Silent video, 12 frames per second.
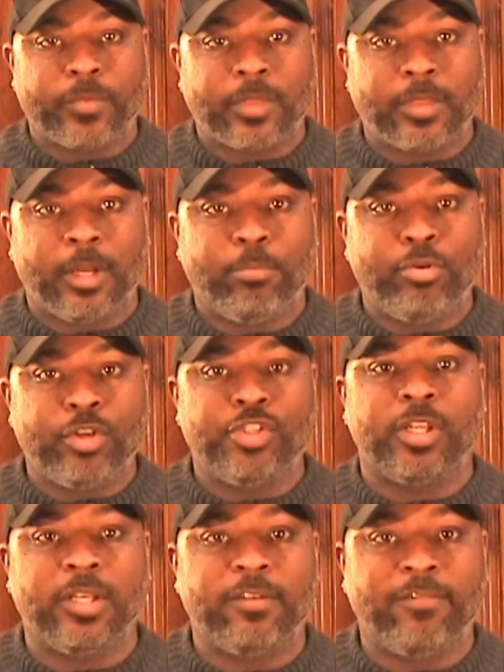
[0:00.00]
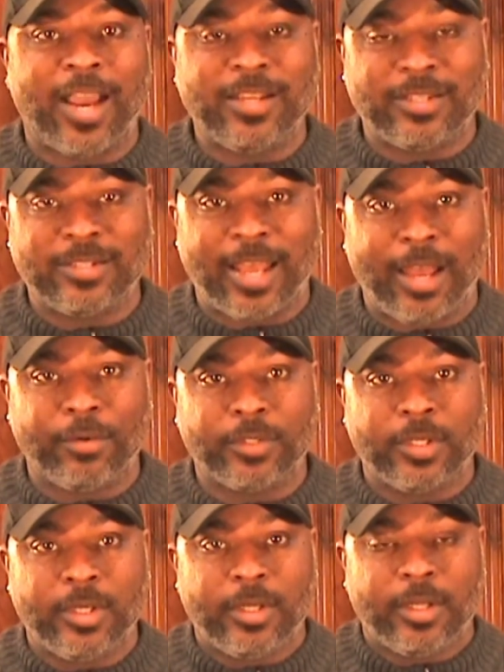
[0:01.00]
they're pushing devices
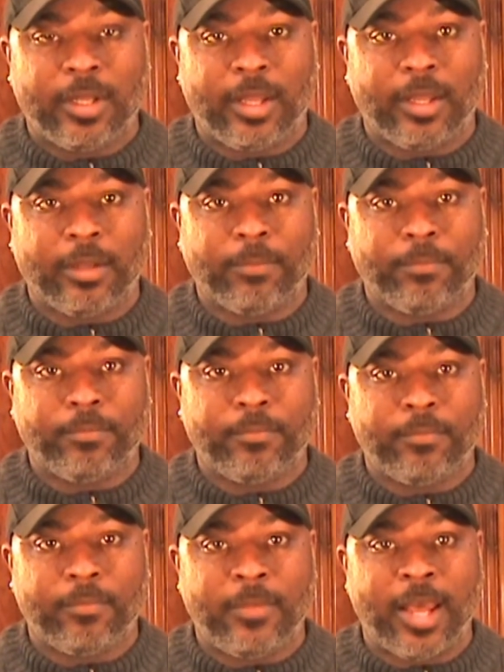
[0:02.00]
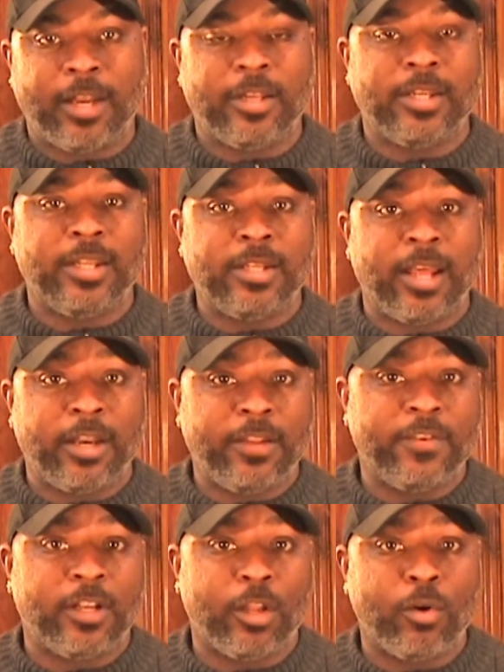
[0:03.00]
out that are
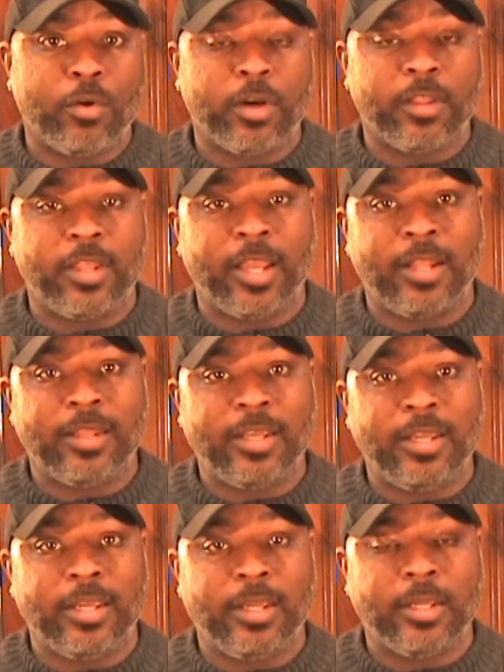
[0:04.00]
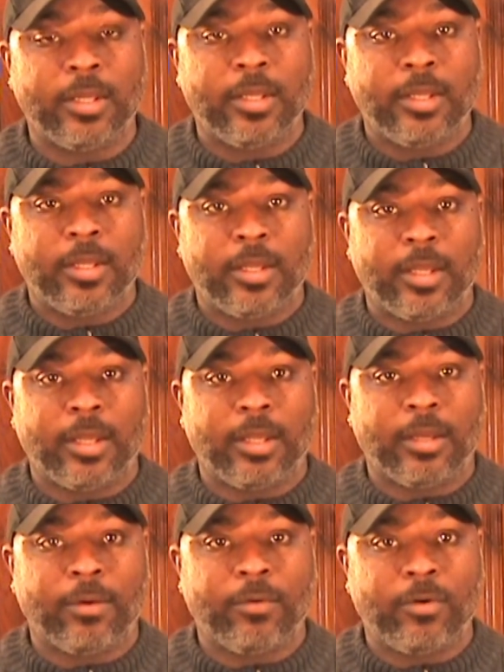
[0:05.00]
even lower than the
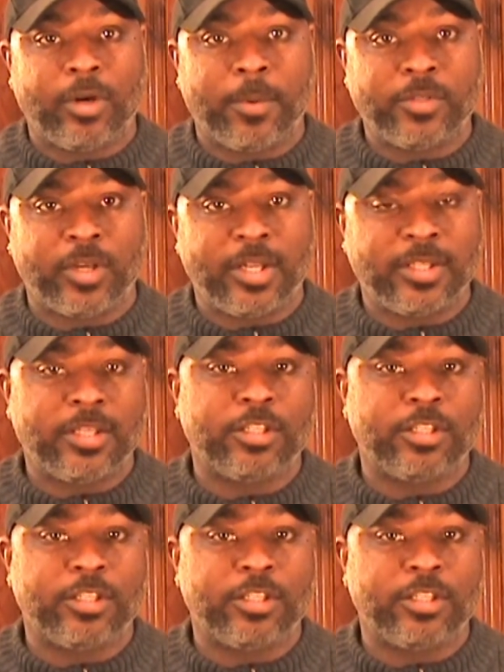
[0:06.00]
what am I trying to say?